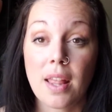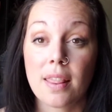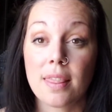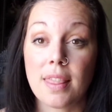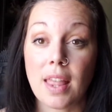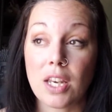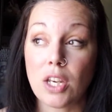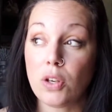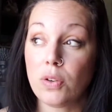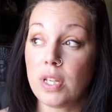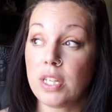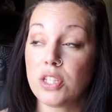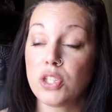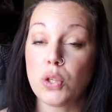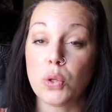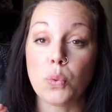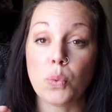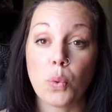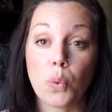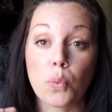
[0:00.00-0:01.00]
Then you need
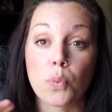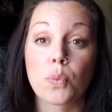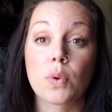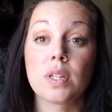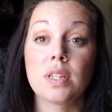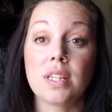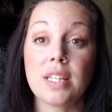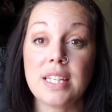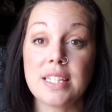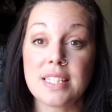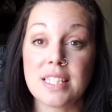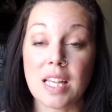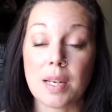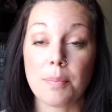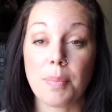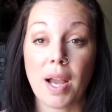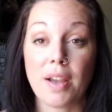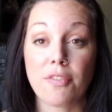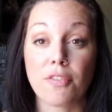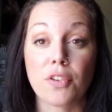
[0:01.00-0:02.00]
to release it
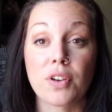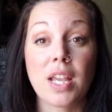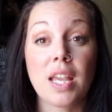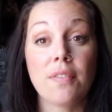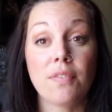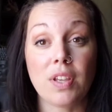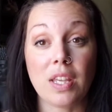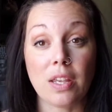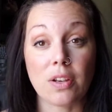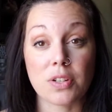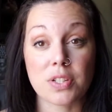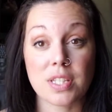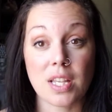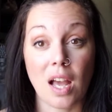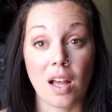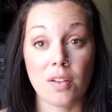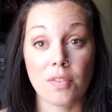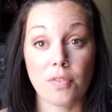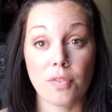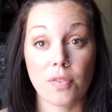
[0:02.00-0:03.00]
by forgiving
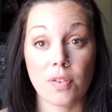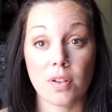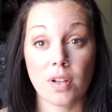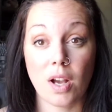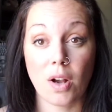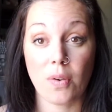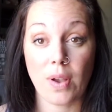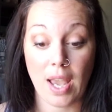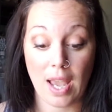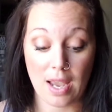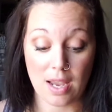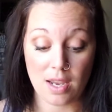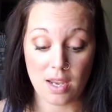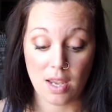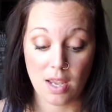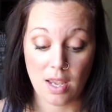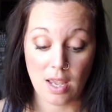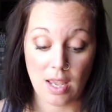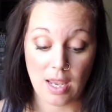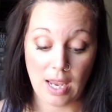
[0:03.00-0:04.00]
yourself. Okay,
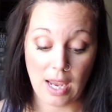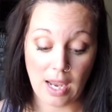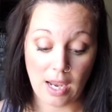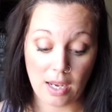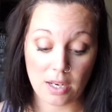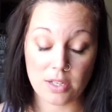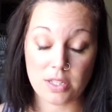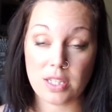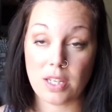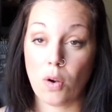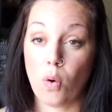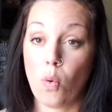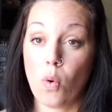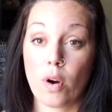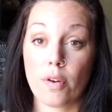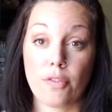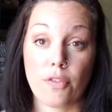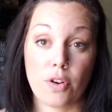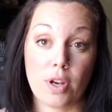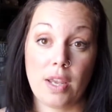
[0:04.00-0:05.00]
and
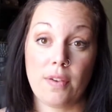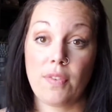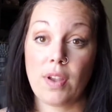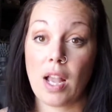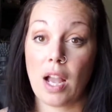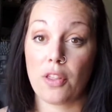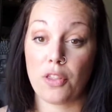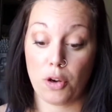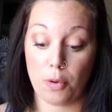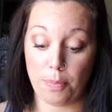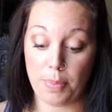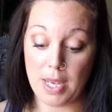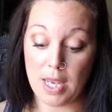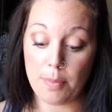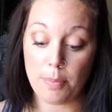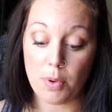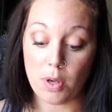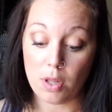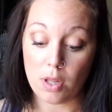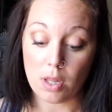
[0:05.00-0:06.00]
or forgiving other
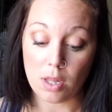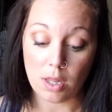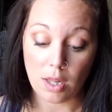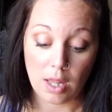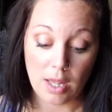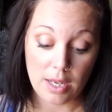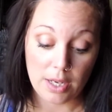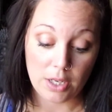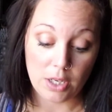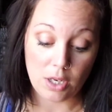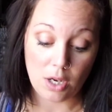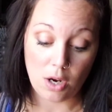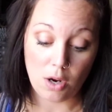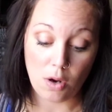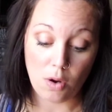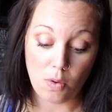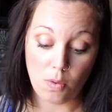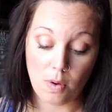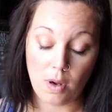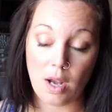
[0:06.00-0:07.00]
people,
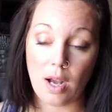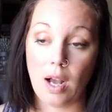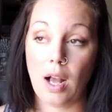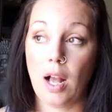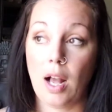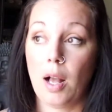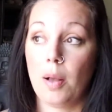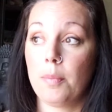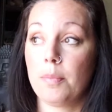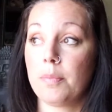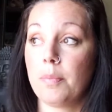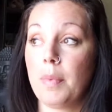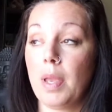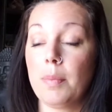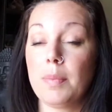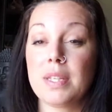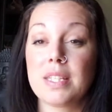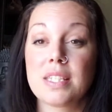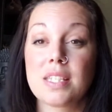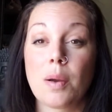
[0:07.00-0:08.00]

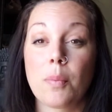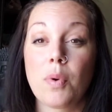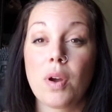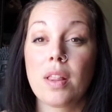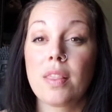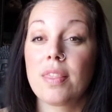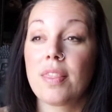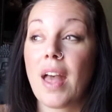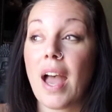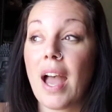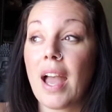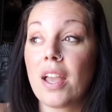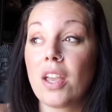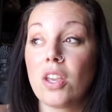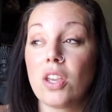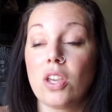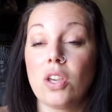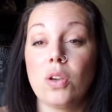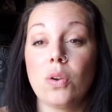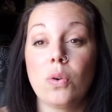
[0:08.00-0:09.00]
maybe someone that
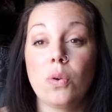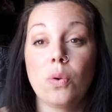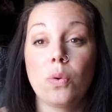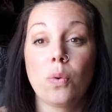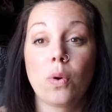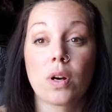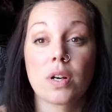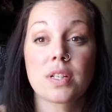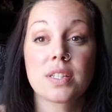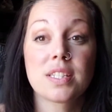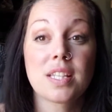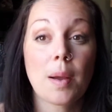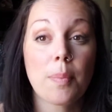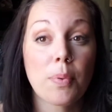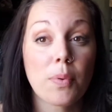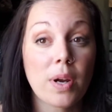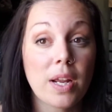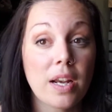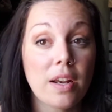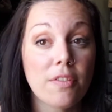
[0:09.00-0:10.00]
you are
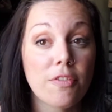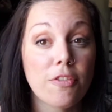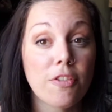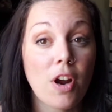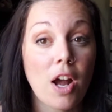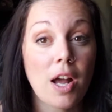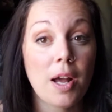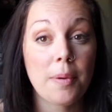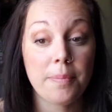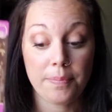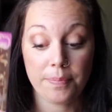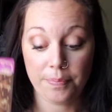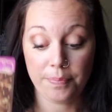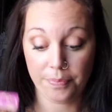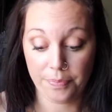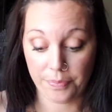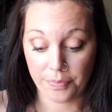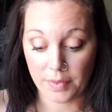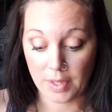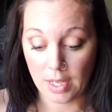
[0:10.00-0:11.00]
separated from.
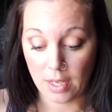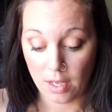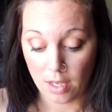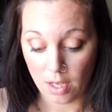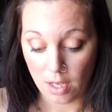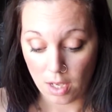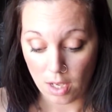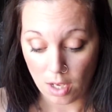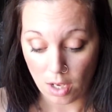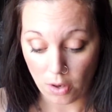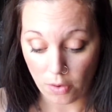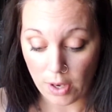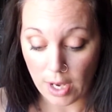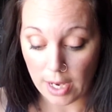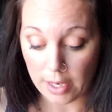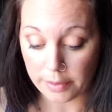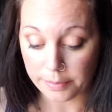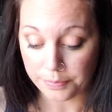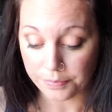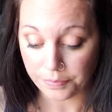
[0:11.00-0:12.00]

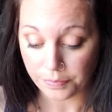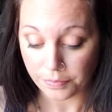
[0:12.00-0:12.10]
Okay,